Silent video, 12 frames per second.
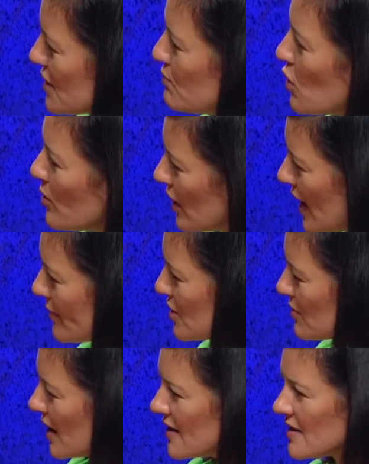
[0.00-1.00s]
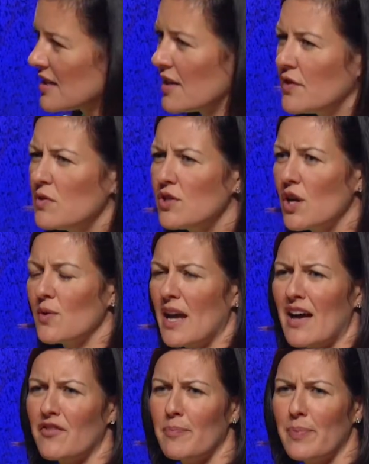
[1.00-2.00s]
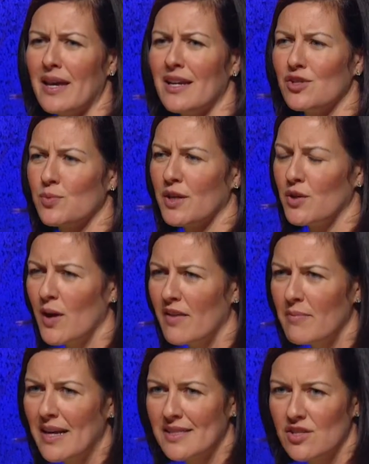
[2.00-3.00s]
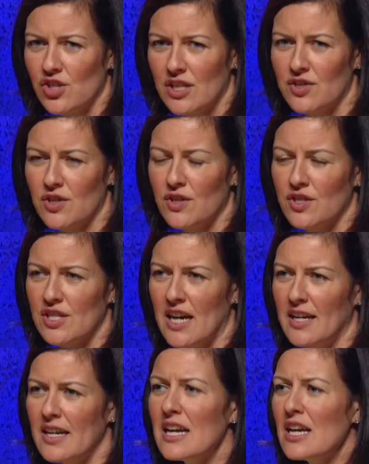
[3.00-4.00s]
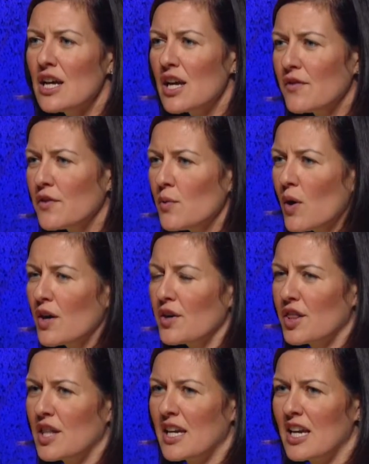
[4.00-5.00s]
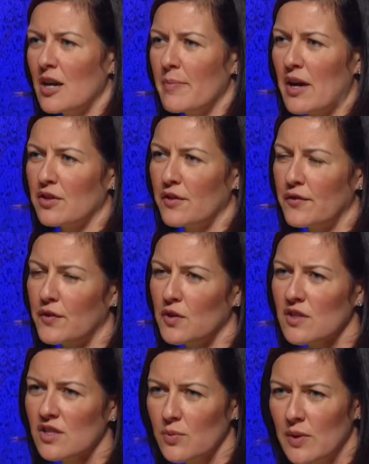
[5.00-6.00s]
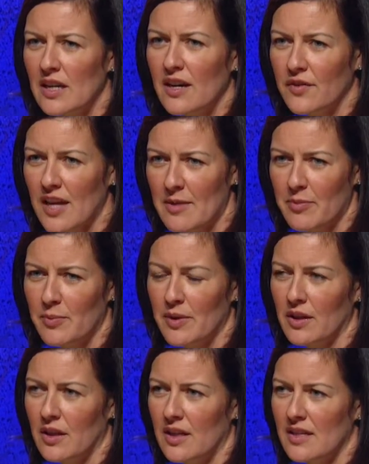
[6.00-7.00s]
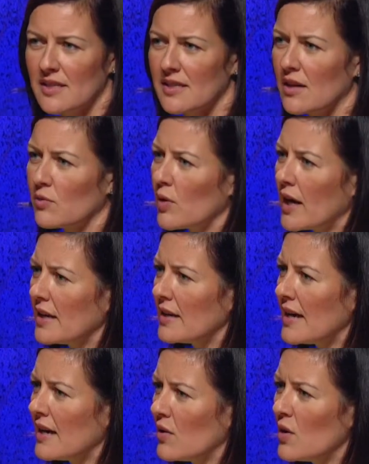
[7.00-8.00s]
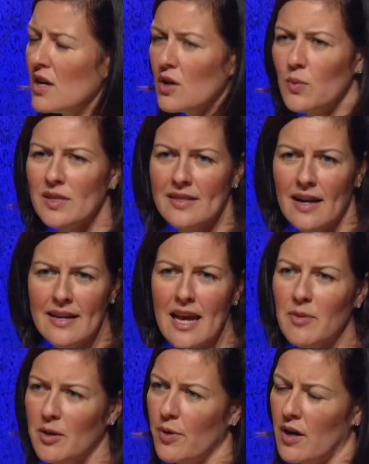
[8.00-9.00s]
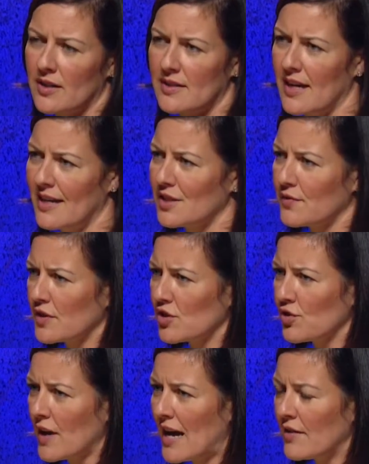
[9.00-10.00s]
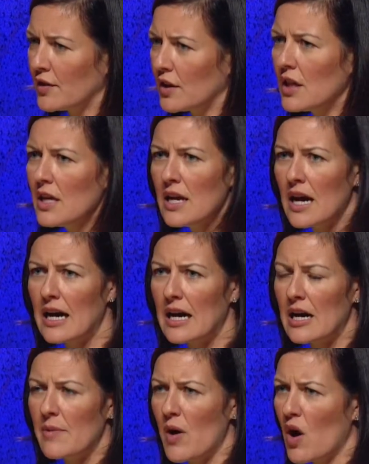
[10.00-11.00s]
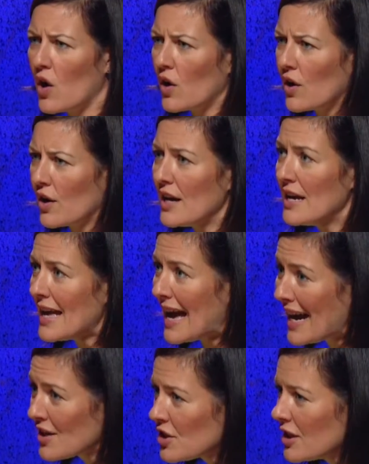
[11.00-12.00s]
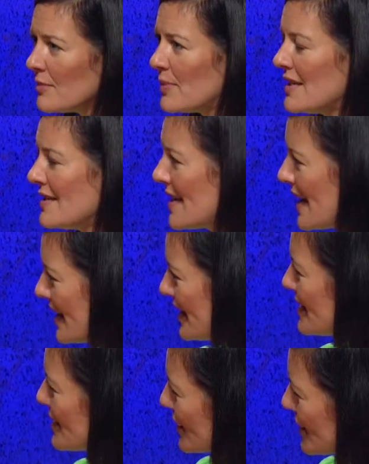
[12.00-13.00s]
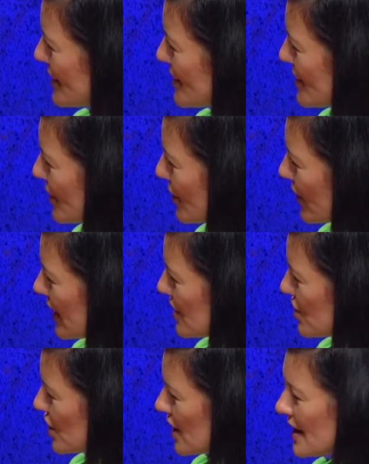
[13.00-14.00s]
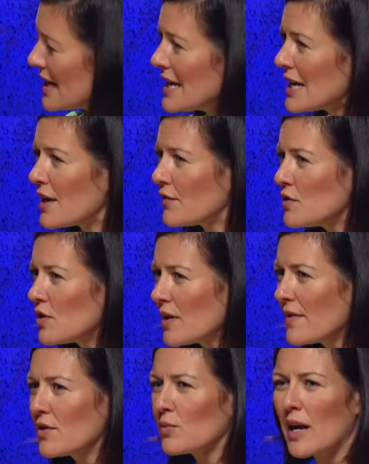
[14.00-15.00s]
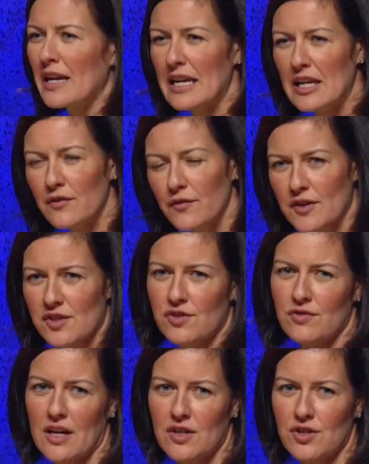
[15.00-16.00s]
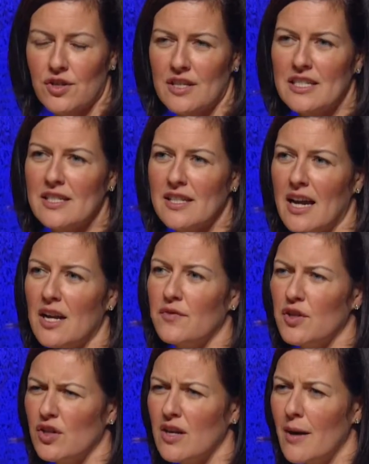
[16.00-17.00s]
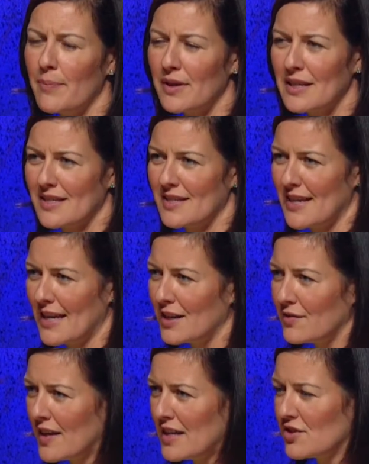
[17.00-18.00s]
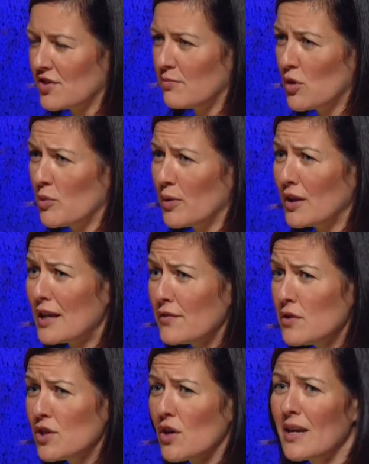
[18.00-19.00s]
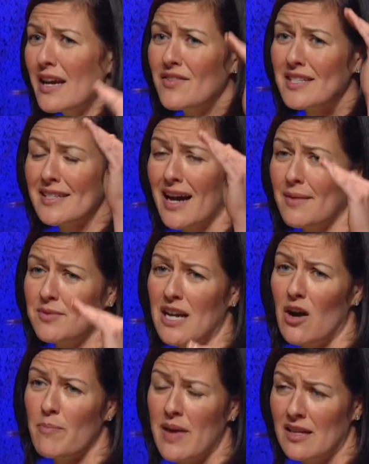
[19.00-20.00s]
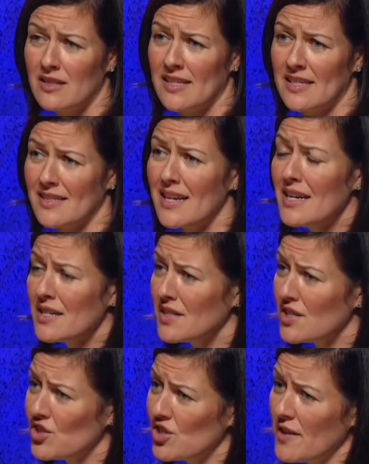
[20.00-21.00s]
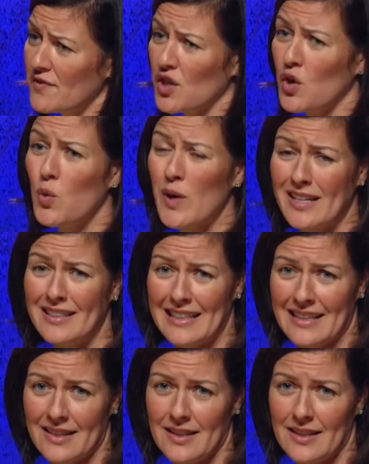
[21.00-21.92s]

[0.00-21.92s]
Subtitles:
mobile optimized, if you don't have a page where you have messaging turned on, if you aren't thinking about the full suite of capabilities that right now with dynamic product ads for travel are actually being taken into consideration, if you don't have the right infrastructure inside of your company to take advantage of mobile, if you don't have a top-down mandate to shift quickly